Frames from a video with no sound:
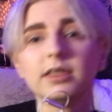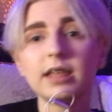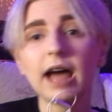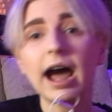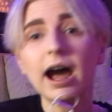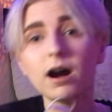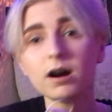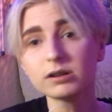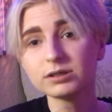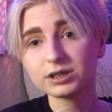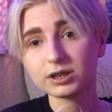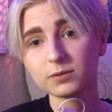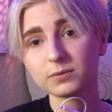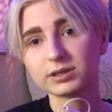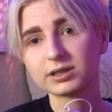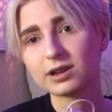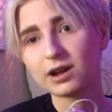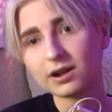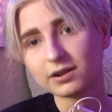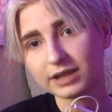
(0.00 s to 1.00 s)
That alter
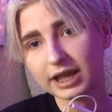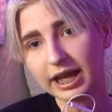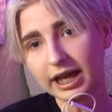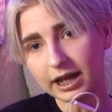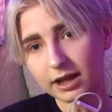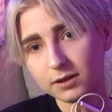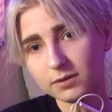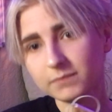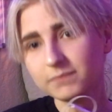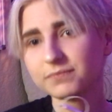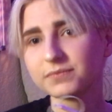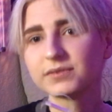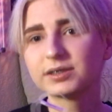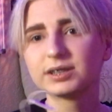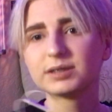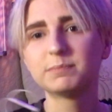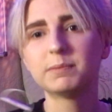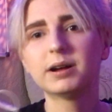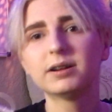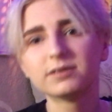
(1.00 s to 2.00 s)
was called L,
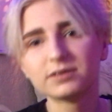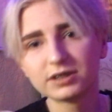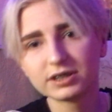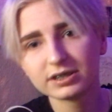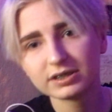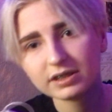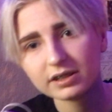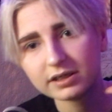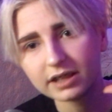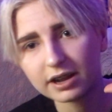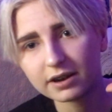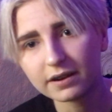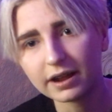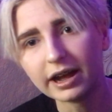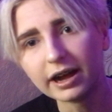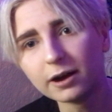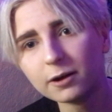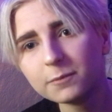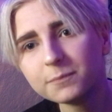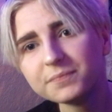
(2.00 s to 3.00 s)
spelt just the letter
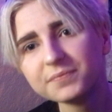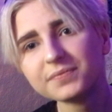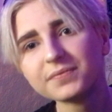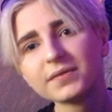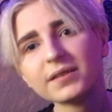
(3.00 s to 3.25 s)
L.